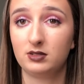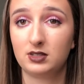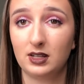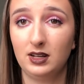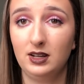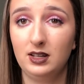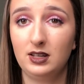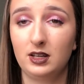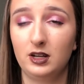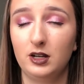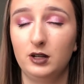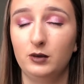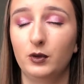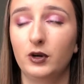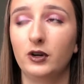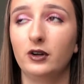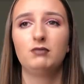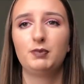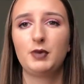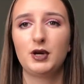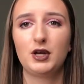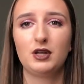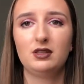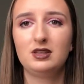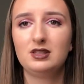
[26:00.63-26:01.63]
telling anyone.
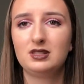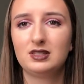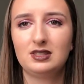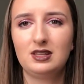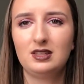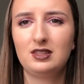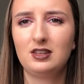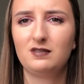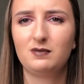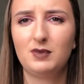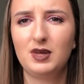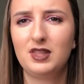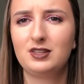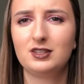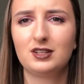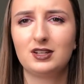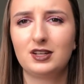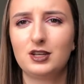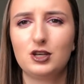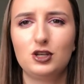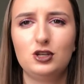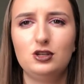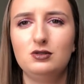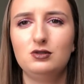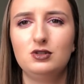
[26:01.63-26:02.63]
But instead they've made this
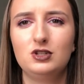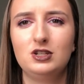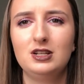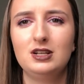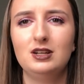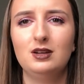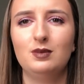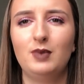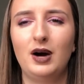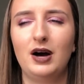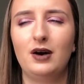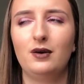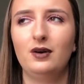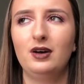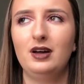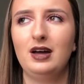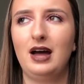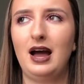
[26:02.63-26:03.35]
like huge deal about